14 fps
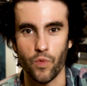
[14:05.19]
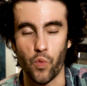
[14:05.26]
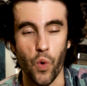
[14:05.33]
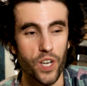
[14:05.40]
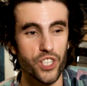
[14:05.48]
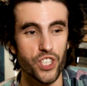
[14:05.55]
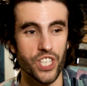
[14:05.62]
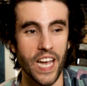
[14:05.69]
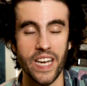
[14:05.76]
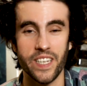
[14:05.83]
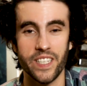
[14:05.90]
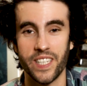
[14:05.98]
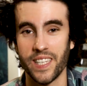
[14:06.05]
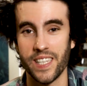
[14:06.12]
What
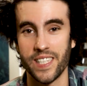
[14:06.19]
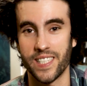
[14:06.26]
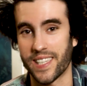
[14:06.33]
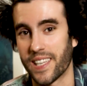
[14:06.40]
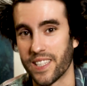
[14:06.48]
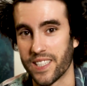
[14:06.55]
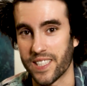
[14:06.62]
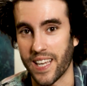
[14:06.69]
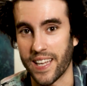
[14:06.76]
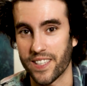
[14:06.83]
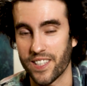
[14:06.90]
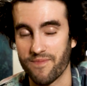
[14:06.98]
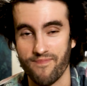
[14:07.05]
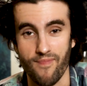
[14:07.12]
changed in his skill
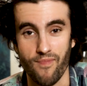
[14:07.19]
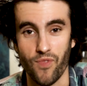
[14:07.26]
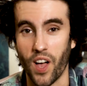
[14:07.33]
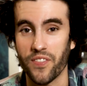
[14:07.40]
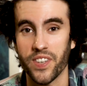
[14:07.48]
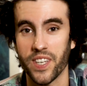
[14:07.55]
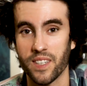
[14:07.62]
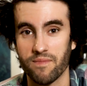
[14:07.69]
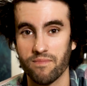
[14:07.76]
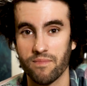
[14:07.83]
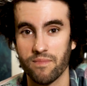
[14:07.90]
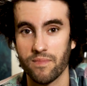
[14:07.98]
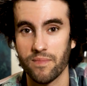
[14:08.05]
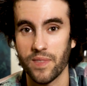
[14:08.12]
set? Nothing.
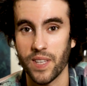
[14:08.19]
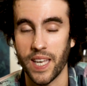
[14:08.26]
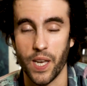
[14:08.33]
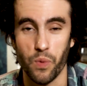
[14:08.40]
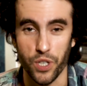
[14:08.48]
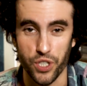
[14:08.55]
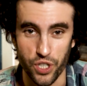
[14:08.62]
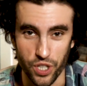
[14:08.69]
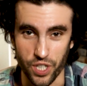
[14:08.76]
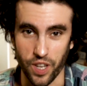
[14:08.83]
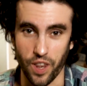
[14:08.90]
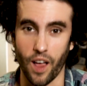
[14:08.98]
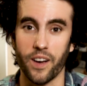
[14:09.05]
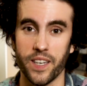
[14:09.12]
He was
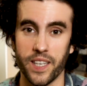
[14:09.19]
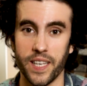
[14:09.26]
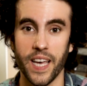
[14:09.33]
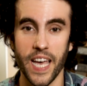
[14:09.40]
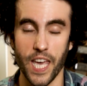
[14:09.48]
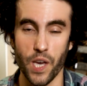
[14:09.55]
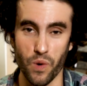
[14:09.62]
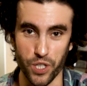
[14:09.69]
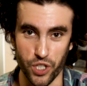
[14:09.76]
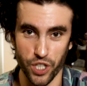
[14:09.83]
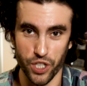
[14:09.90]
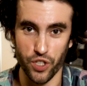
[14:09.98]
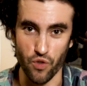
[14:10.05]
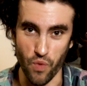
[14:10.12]
just lucky. He was
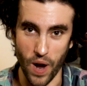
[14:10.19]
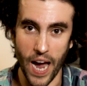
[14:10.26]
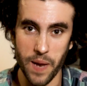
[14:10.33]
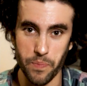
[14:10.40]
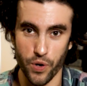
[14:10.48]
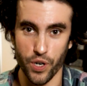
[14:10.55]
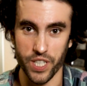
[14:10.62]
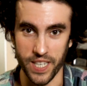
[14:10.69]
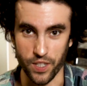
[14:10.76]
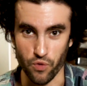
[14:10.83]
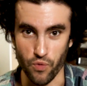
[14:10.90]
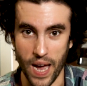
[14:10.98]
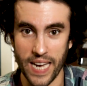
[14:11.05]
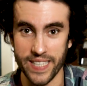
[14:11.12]
just the right person at
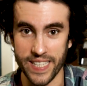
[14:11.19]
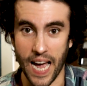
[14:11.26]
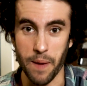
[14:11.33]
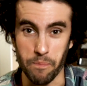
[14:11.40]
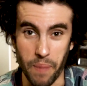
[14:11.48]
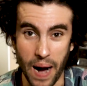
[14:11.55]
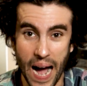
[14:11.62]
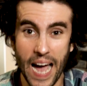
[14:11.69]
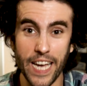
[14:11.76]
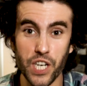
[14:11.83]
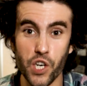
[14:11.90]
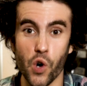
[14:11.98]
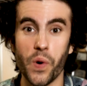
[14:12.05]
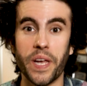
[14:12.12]
the right time by
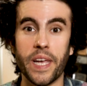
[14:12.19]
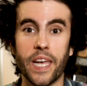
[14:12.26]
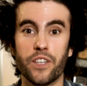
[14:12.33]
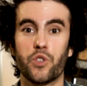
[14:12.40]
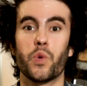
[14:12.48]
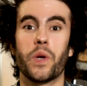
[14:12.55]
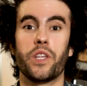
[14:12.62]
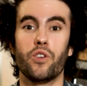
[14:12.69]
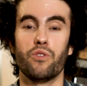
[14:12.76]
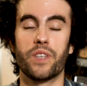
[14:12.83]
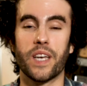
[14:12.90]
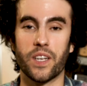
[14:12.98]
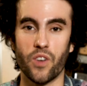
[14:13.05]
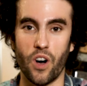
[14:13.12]
going into a new
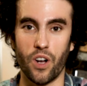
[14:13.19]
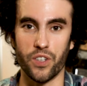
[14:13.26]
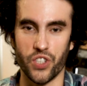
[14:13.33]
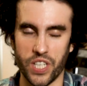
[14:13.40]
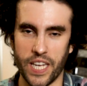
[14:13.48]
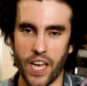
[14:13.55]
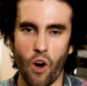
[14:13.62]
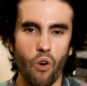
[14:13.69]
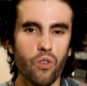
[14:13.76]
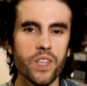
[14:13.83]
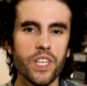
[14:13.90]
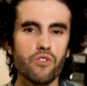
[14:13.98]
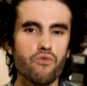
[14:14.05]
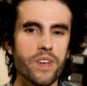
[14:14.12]
technology. The
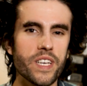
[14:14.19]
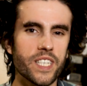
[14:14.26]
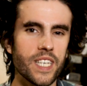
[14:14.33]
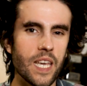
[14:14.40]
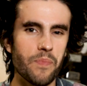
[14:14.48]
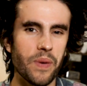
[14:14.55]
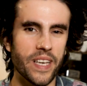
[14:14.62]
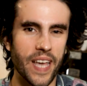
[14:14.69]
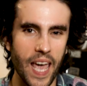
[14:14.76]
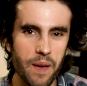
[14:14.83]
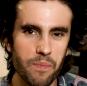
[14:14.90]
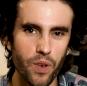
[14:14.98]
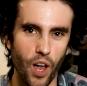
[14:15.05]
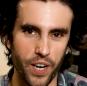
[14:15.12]
only reason he
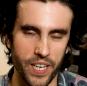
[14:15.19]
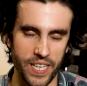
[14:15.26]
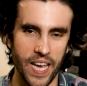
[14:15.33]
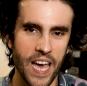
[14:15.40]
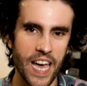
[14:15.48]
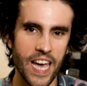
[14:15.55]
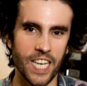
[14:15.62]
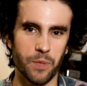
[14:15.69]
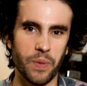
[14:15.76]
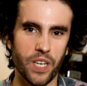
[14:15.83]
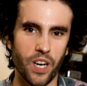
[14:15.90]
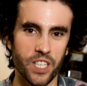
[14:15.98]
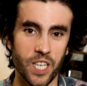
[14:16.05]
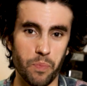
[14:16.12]
became lucky is
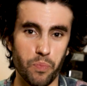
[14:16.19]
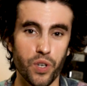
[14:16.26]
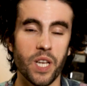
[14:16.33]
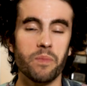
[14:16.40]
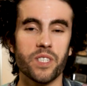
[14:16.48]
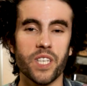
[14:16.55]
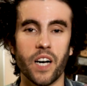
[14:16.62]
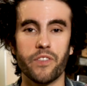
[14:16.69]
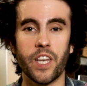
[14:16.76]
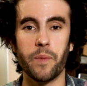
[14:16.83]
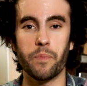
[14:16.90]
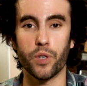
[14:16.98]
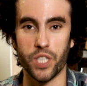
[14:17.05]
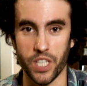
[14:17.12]
because he put himself in
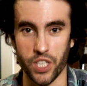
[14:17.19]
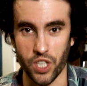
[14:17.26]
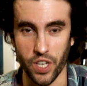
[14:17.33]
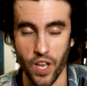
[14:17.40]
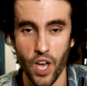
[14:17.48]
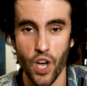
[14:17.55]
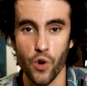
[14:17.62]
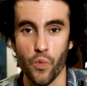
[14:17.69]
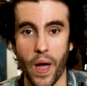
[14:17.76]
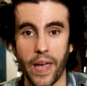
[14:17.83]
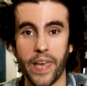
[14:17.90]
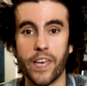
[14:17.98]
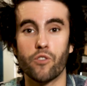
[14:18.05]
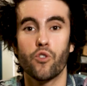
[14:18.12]
a position where
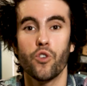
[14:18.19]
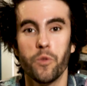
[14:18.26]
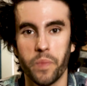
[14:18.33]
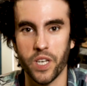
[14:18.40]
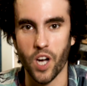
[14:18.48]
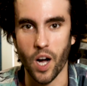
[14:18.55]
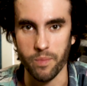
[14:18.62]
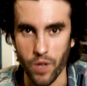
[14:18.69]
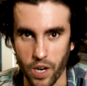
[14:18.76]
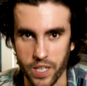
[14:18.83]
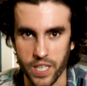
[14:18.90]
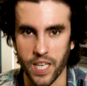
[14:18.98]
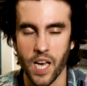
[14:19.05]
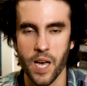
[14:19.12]
he could become
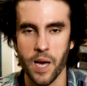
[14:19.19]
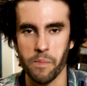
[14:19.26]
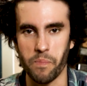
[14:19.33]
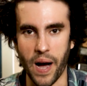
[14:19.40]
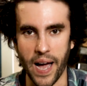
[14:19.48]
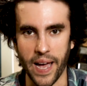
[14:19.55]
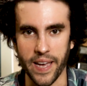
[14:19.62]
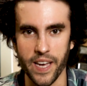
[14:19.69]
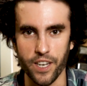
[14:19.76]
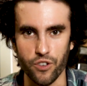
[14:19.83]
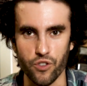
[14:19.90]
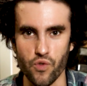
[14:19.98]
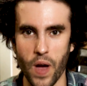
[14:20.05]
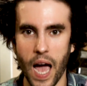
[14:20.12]
lucky by
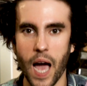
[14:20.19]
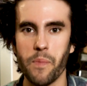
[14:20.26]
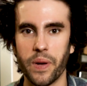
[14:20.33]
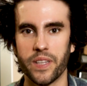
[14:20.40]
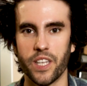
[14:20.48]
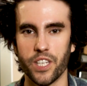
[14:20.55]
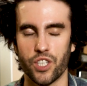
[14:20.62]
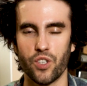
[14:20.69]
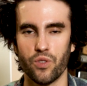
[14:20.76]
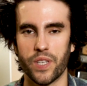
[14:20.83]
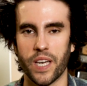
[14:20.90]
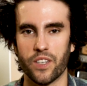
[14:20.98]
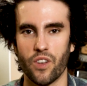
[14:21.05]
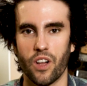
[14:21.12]
grabbing this new
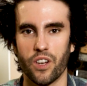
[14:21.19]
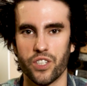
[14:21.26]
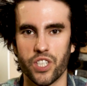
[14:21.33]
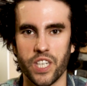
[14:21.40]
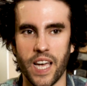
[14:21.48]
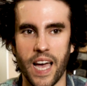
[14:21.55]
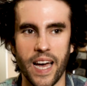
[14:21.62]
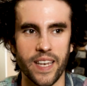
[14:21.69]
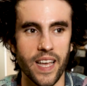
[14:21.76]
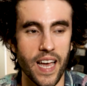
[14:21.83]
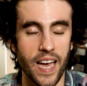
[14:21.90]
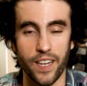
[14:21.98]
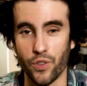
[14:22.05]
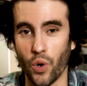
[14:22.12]
technology and
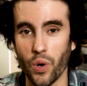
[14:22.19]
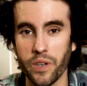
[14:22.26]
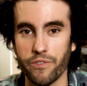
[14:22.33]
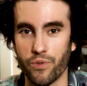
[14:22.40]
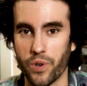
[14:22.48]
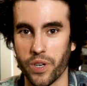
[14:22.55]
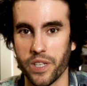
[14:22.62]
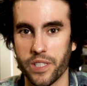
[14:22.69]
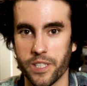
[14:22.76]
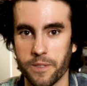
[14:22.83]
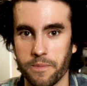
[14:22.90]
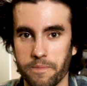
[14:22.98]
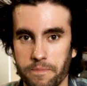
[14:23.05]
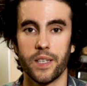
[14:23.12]
going for it.
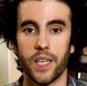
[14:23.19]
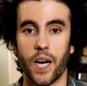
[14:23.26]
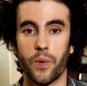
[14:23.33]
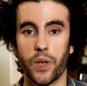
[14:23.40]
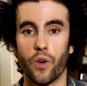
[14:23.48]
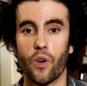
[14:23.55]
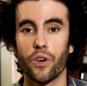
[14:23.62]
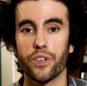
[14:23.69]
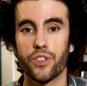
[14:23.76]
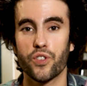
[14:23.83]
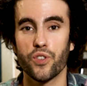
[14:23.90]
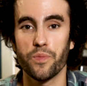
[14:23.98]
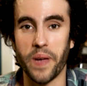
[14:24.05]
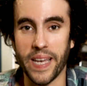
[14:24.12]
Now, in order
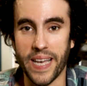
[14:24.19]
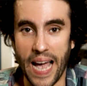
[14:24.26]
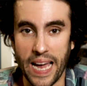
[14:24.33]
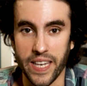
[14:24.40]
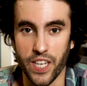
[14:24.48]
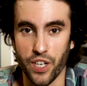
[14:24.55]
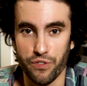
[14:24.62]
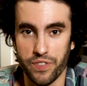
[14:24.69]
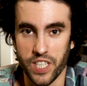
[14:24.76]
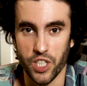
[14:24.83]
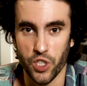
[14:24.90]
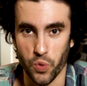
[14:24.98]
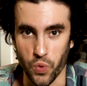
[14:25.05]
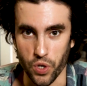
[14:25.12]
to make any of
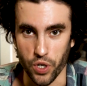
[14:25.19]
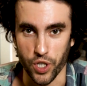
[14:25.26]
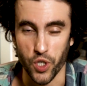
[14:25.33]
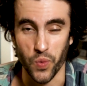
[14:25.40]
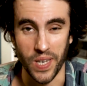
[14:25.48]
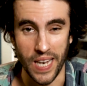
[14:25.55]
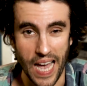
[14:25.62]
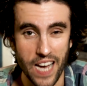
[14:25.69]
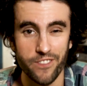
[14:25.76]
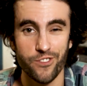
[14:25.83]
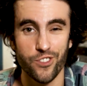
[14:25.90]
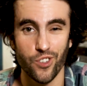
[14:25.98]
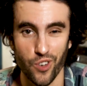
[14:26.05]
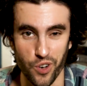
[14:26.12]
these work, you will have
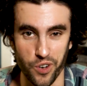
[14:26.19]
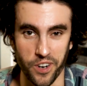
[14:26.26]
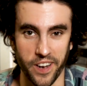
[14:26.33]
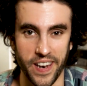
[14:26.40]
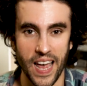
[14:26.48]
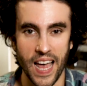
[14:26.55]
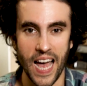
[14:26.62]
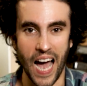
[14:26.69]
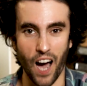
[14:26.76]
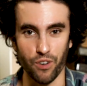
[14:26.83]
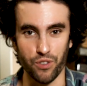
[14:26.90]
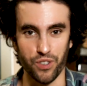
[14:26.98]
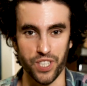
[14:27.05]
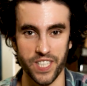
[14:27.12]
to learn how
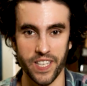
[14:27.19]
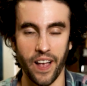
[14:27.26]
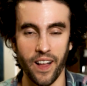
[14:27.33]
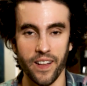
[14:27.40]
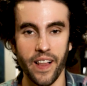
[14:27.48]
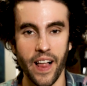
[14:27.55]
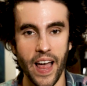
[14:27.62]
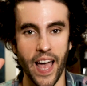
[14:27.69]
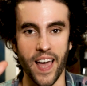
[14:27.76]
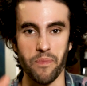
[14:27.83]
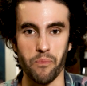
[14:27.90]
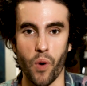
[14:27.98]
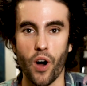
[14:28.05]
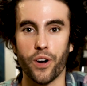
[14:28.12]
to sell
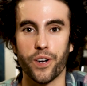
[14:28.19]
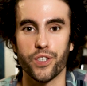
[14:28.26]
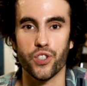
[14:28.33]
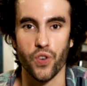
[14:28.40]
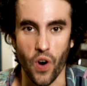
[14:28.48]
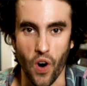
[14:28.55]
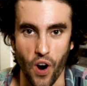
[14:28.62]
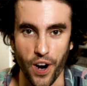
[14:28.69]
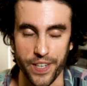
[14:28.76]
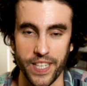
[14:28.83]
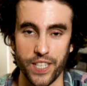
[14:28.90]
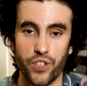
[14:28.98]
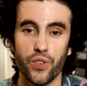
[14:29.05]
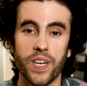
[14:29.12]
and market your art.
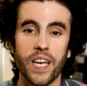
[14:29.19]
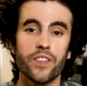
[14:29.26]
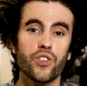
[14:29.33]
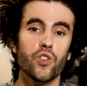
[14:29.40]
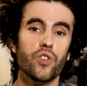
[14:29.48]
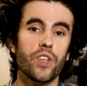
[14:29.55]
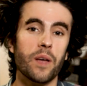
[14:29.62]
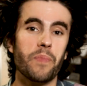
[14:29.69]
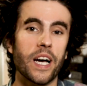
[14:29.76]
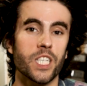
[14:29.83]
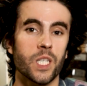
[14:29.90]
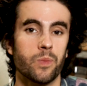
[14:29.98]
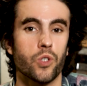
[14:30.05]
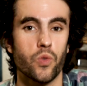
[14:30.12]
And you can do that by
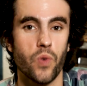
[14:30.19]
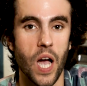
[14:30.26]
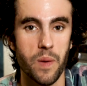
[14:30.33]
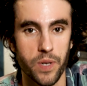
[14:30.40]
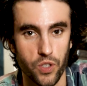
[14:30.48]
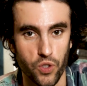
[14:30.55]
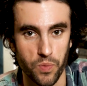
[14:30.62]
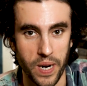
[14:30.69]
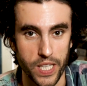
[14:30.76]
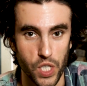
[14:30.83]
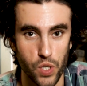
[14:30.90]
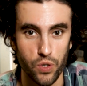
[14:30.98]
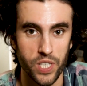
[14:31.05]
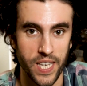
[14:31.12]
subscribing to my
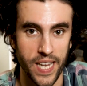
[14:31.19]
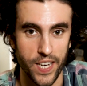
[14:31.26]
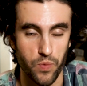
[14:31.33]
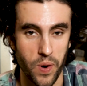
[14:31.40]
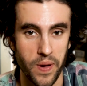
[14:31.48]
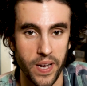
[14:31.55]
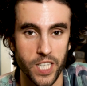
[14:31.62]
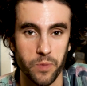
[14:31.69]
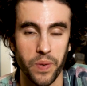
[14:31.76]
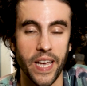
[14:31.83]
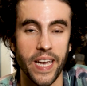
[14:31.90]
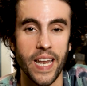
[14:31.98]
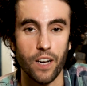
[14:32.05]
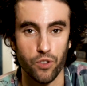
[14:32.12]
newsletter where I
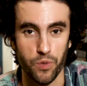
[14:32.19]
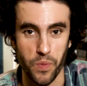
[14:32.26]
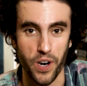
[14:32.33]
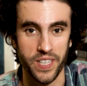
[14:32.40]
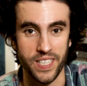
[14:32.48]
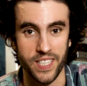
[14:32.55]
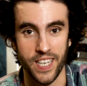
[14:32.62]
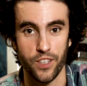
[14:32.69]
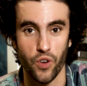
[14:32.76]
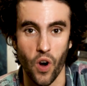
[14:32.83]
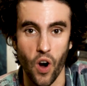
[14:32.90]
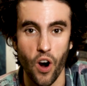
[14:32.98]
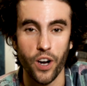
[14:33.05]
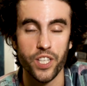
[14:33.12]
explain how to market and sell
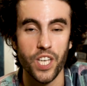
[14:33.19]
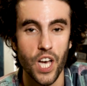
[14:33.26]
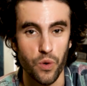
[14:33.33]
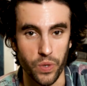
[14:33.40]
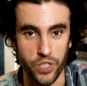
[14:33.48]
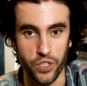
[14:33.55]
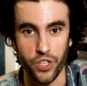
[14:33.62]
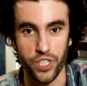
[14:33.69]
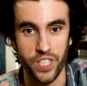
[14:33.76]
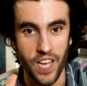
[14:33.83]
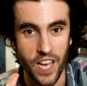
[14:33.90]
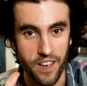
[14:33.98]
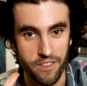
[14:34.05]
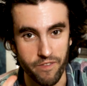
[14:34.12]
your art with just
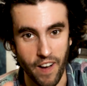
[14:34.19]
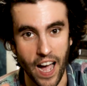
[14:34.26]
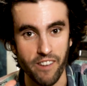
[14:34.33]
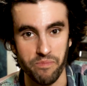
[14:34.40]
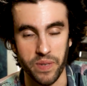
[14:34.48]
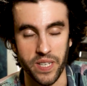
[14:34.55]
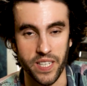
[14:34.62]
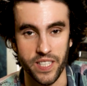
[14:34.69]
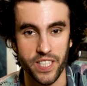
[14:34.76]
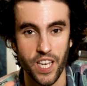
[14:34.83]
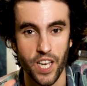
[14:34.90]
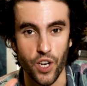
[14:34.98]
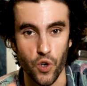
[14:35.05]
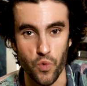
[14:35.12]
5 minutes
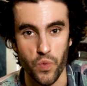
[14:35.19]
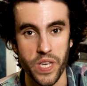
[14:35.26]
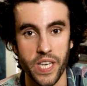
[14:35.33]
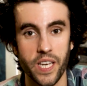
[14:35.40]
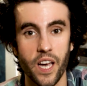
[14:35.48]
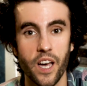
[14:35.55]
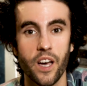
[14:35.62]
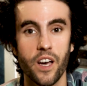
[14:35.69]
a week.